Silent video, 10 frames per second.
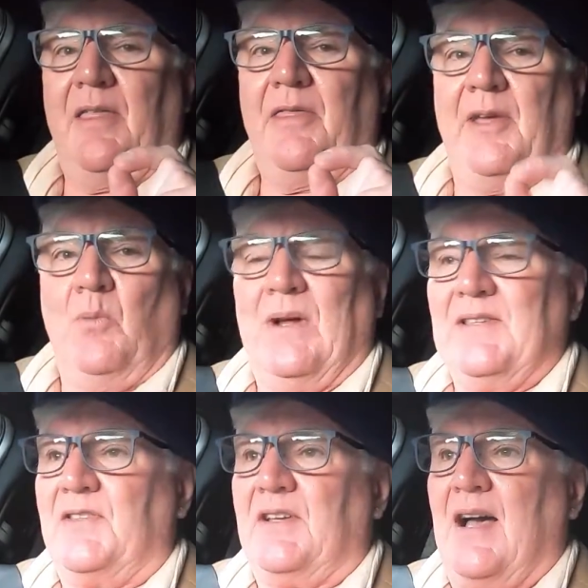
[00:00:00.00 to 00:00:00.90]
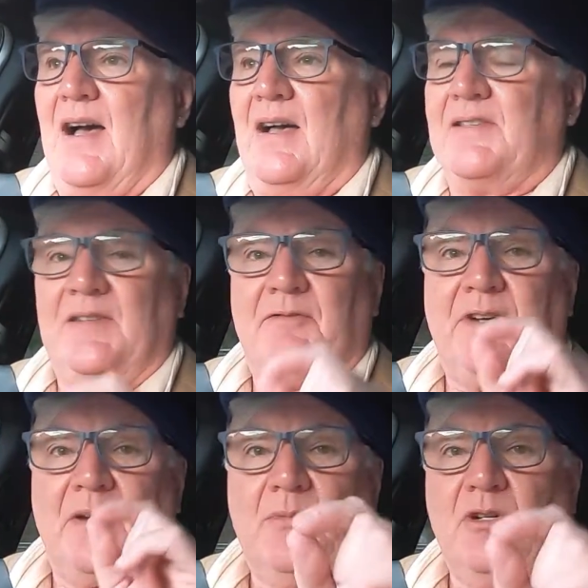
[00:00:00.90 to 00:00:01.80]
Then once the cars in
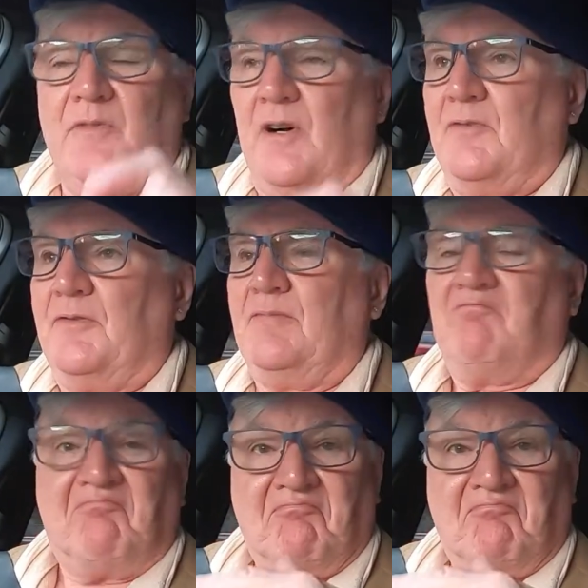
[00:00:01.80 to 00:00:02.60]
front move off,